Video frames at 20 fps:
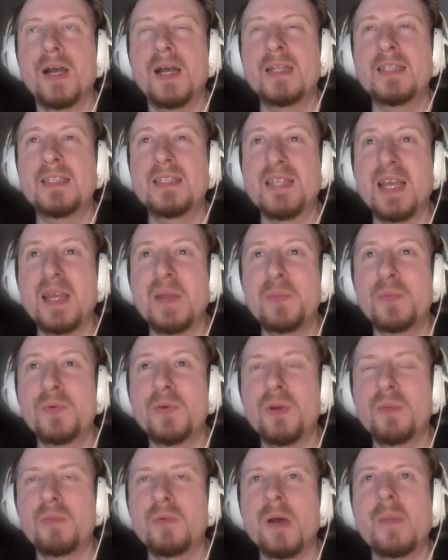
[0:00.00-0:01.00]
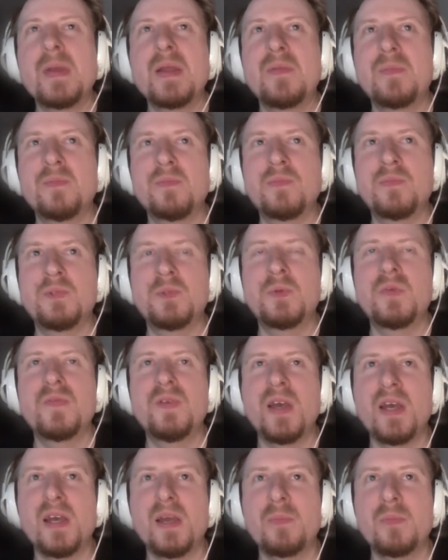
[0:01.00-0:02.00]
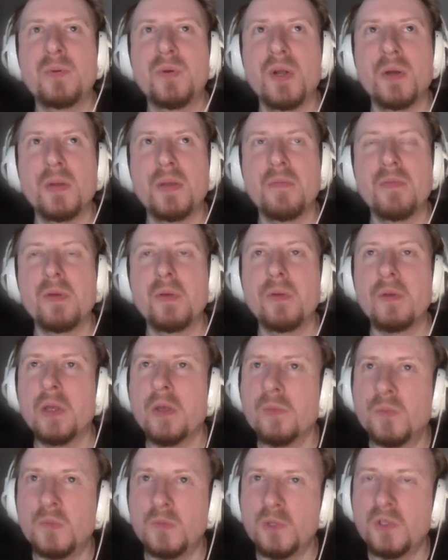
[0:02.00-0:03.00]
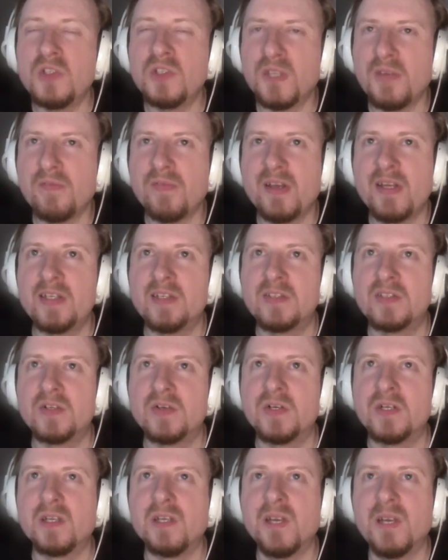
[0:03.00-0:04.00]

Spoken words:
I'd say to be fair, did you say Vader? Sorry.